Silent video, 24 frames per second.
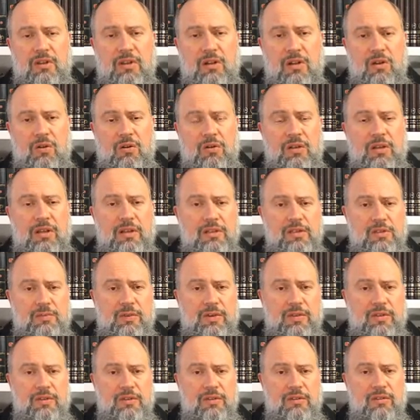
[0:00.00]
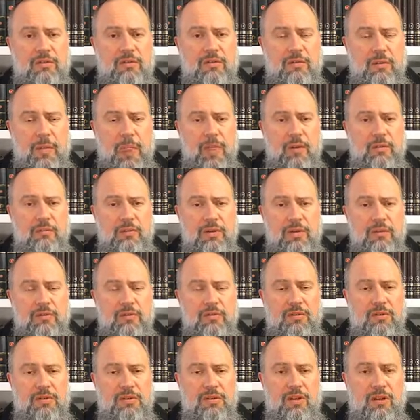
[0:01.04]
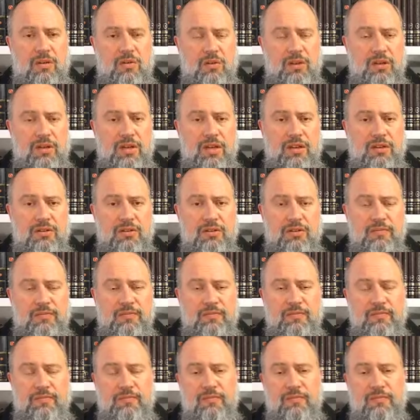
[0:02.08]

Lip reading: holy and special people, a holy nation.